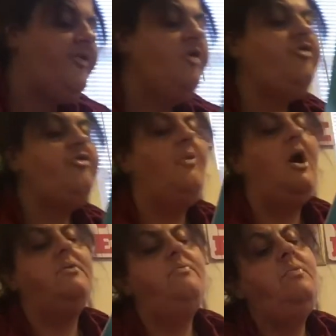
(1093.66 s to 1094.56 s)
this
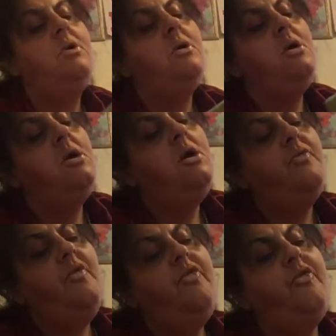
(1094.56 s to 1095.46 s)
one.
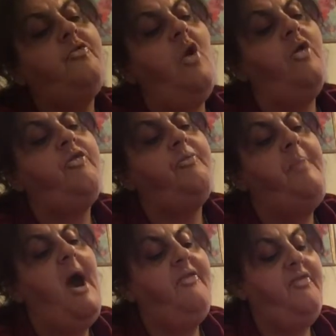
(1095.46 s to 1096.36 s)
This is called
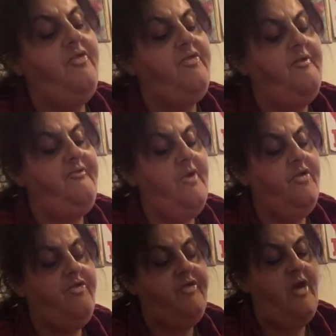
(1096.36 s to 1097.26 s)
Spot the
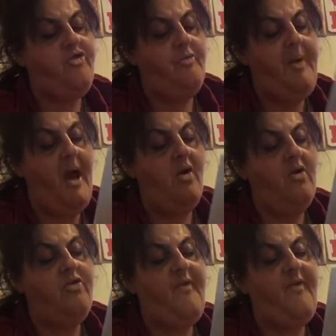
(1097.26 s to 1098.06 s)
Difference, Test Your Powers of